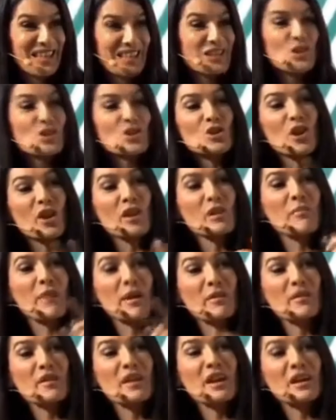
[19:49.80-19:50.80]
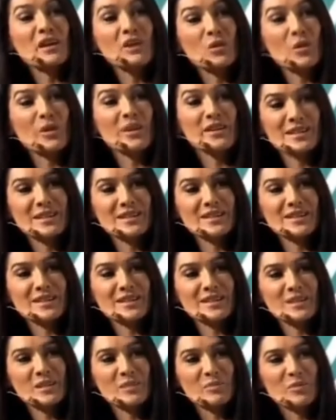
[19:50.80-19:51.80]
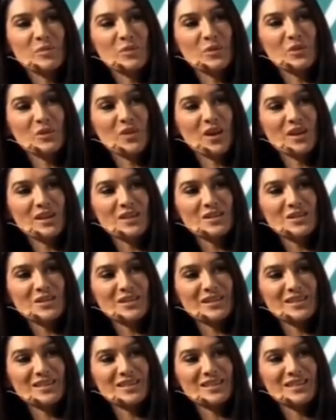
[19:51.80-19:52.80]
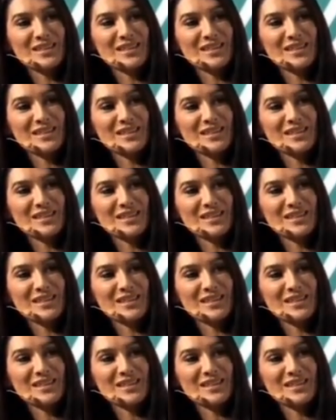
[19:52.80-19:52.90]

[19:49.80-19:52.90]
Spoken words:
Did because, you know, see, the mafia and oil existed before you got into this?